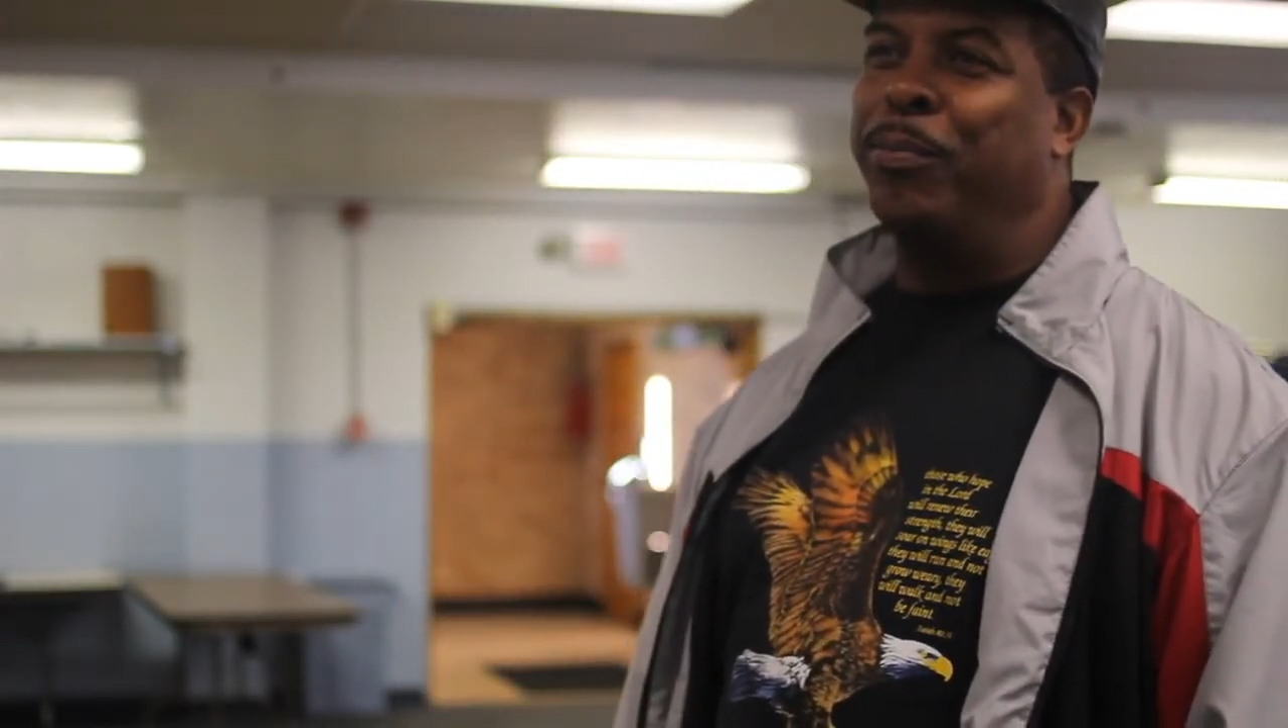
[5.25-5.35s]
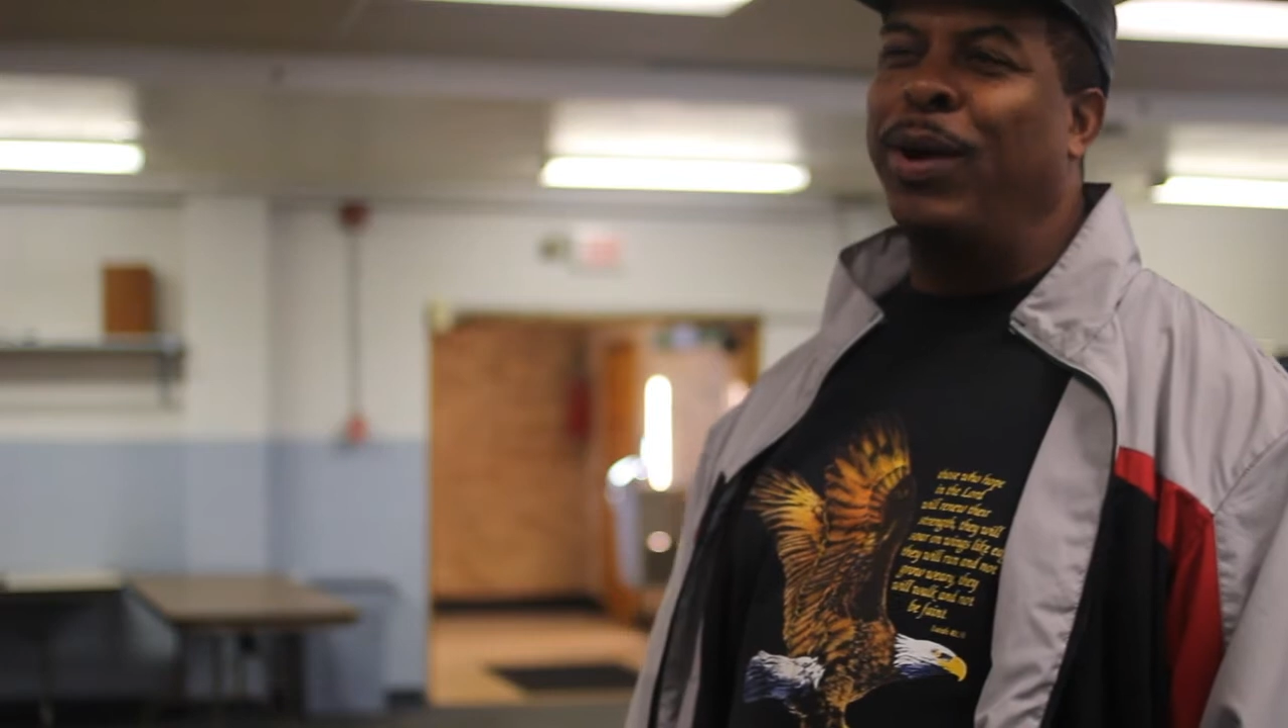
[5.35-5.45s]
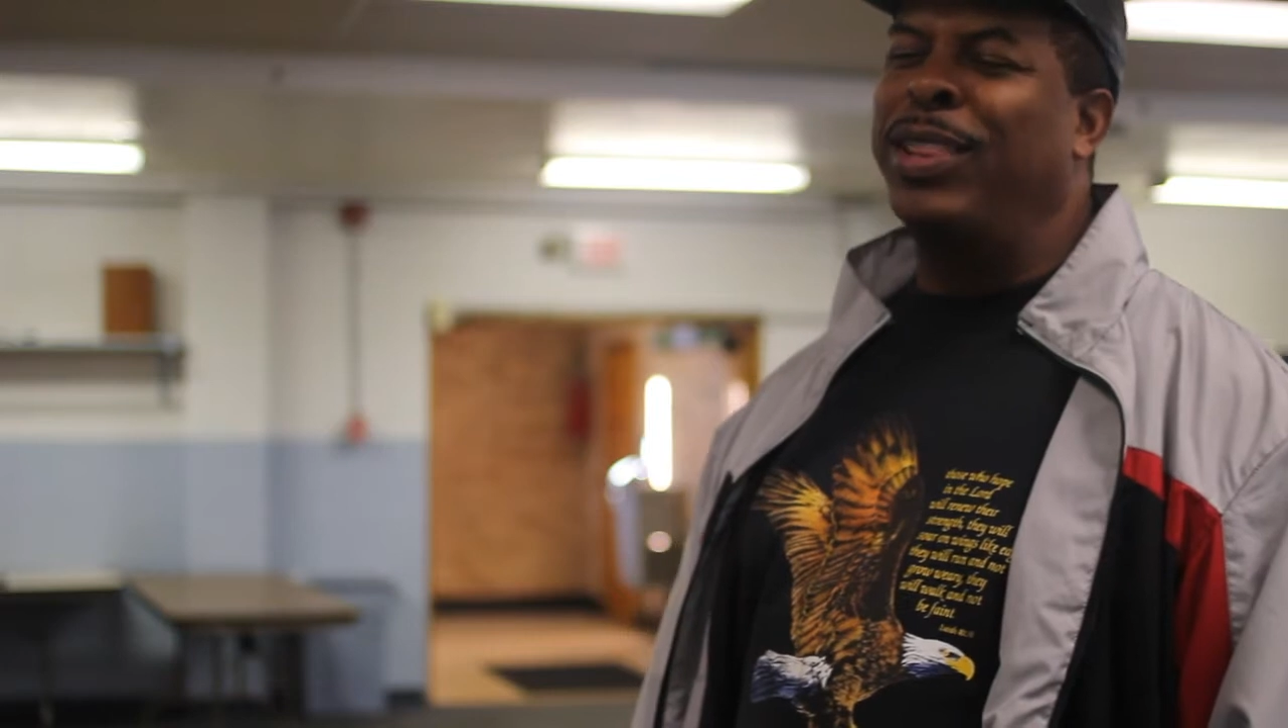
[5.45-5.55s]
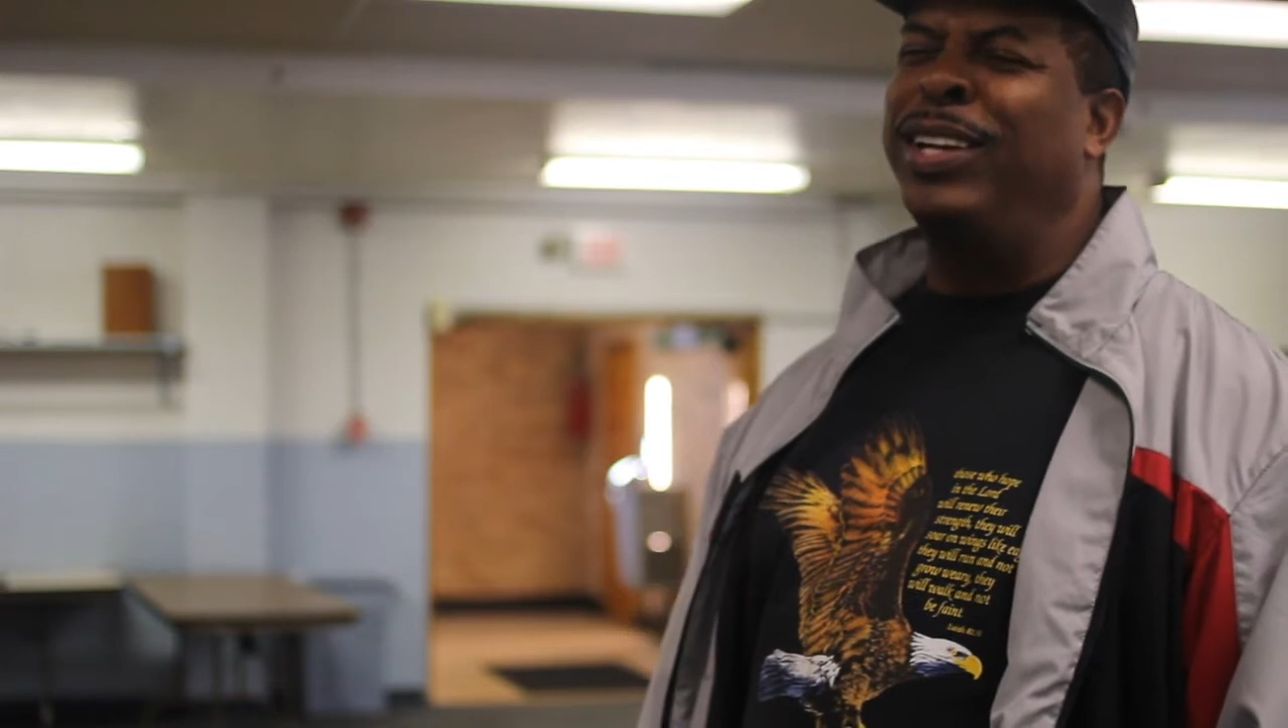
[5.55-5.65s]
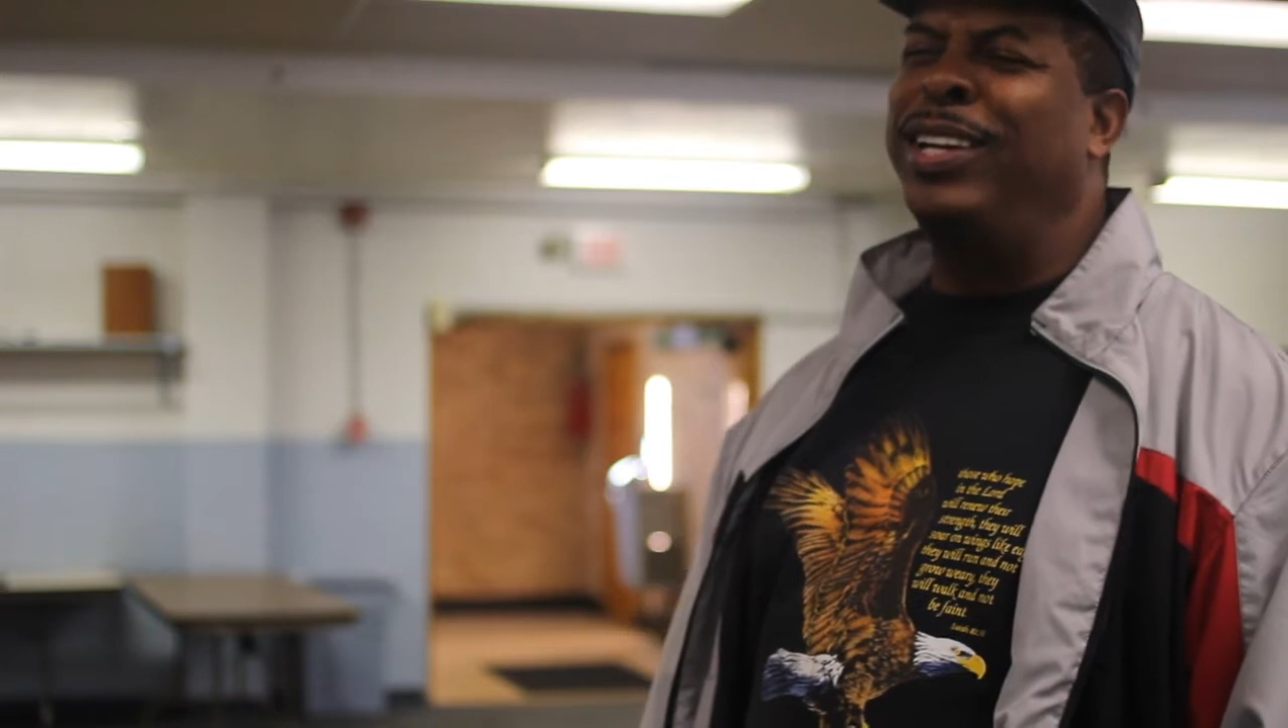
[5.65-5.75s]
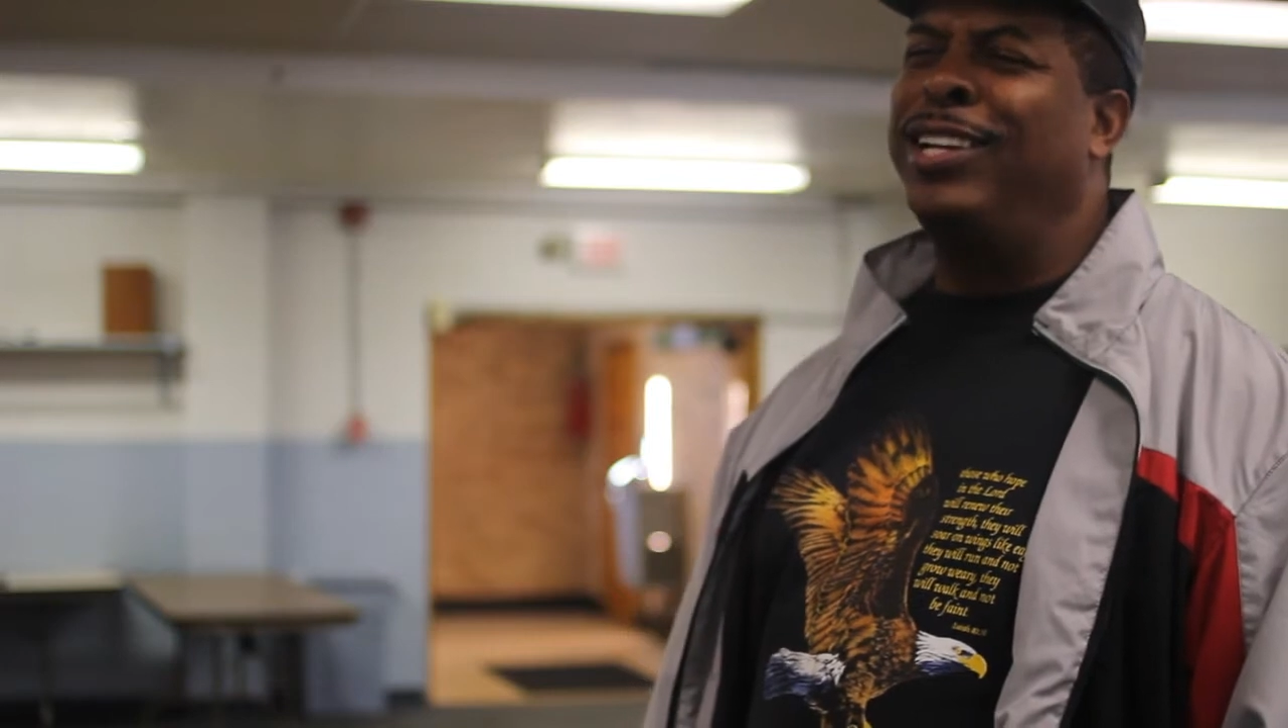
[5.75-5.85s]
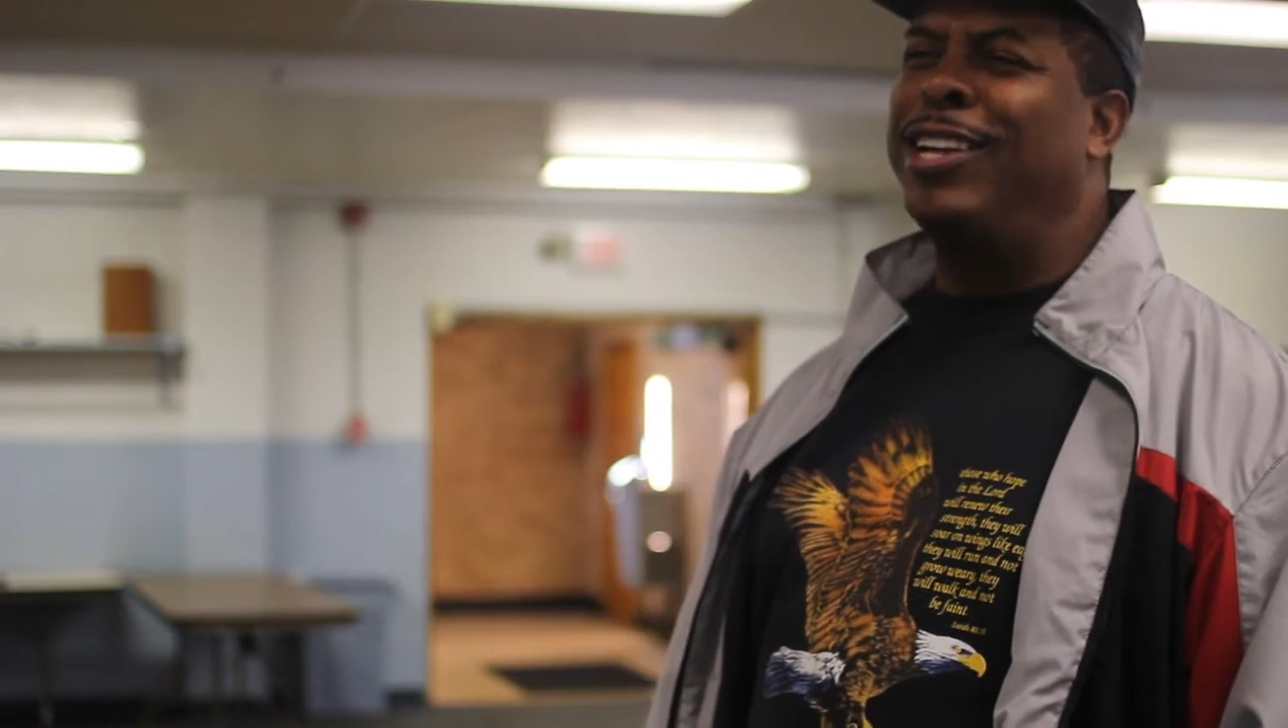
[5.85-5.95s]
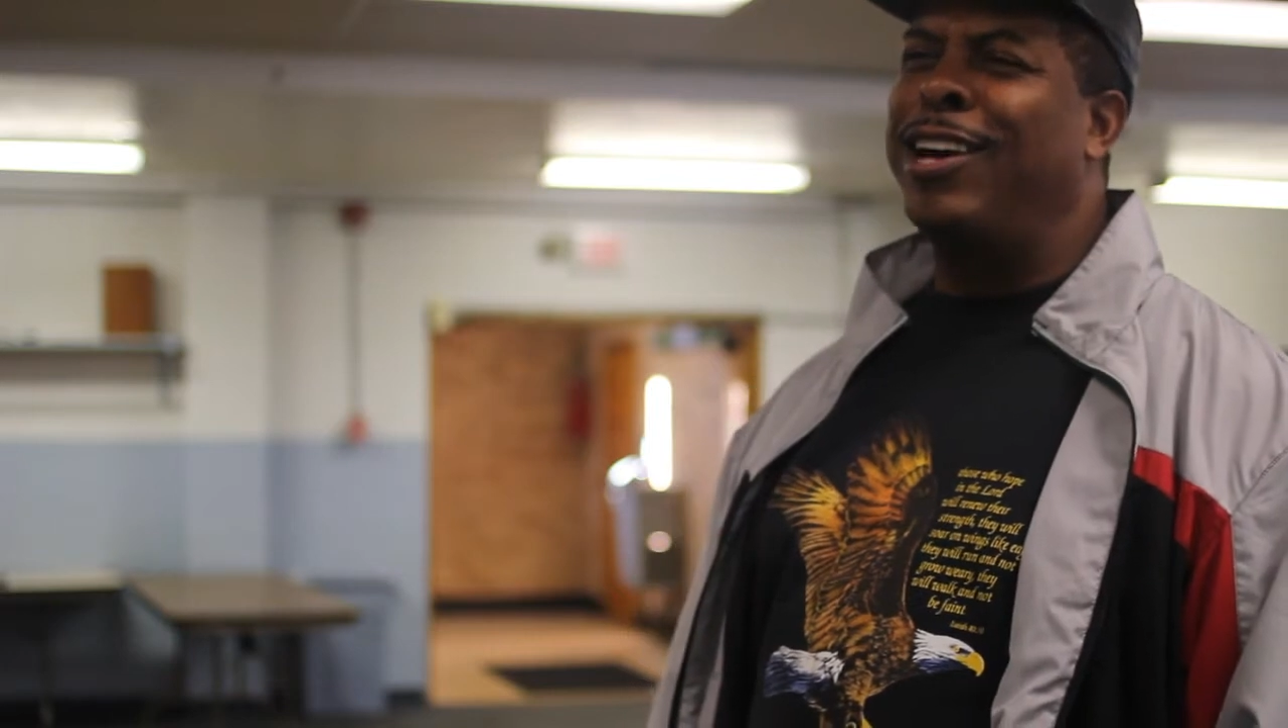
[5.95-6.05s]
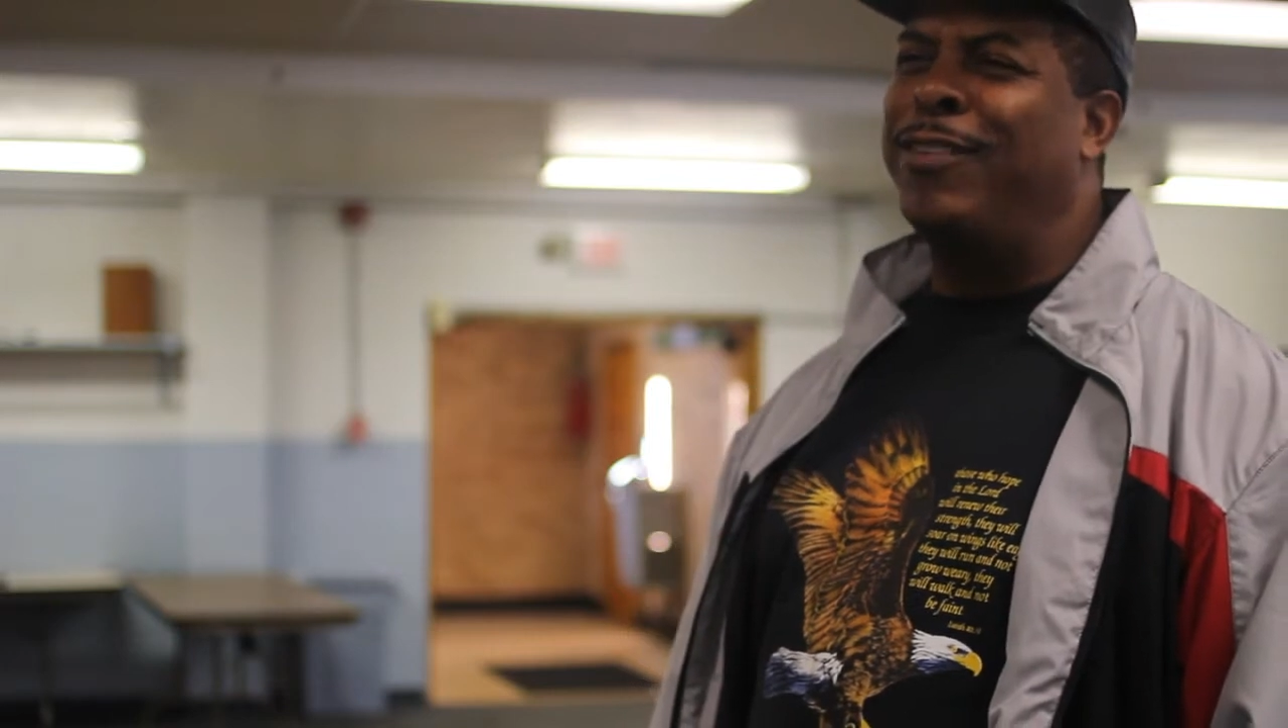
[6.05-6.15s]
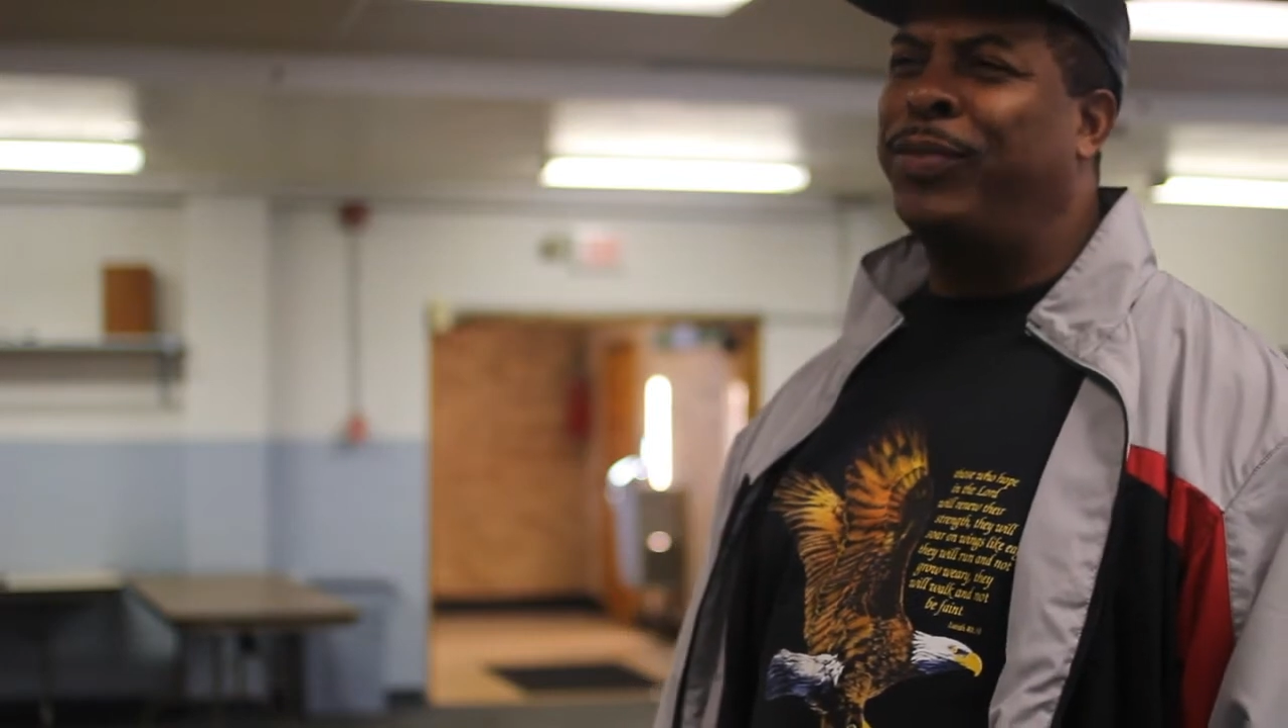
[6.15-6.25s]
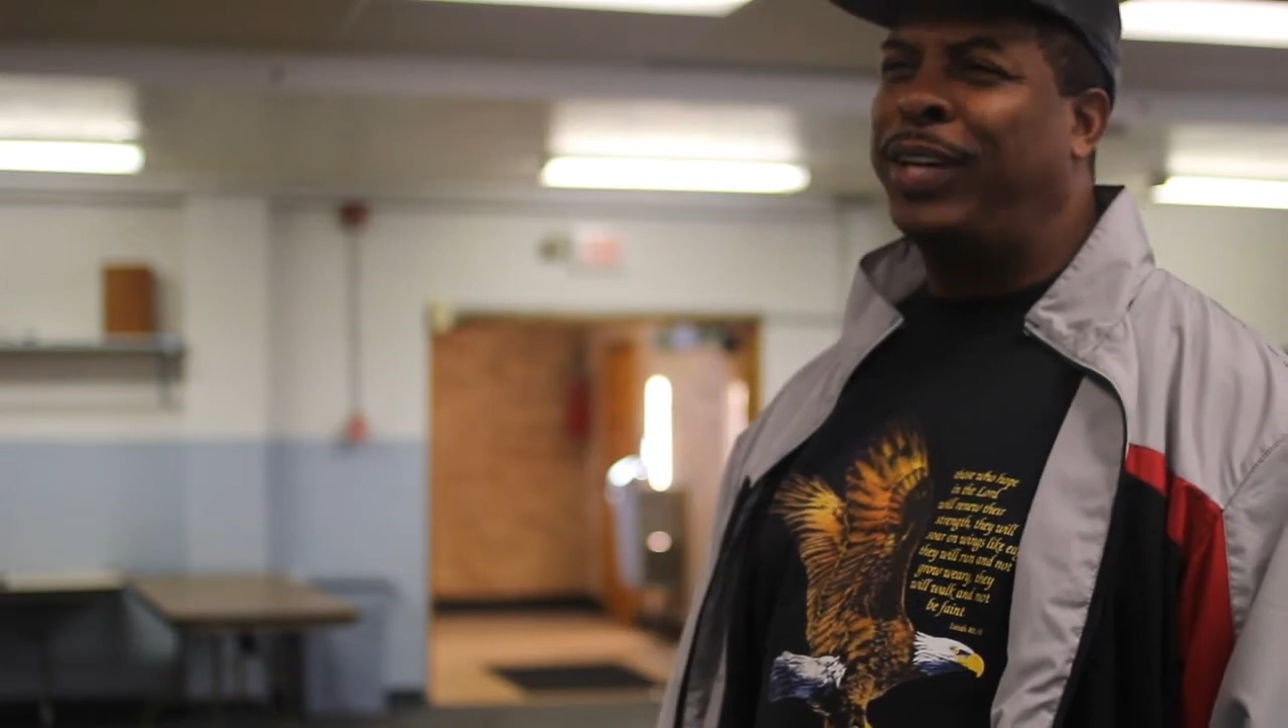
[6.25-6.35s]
Brotherly Love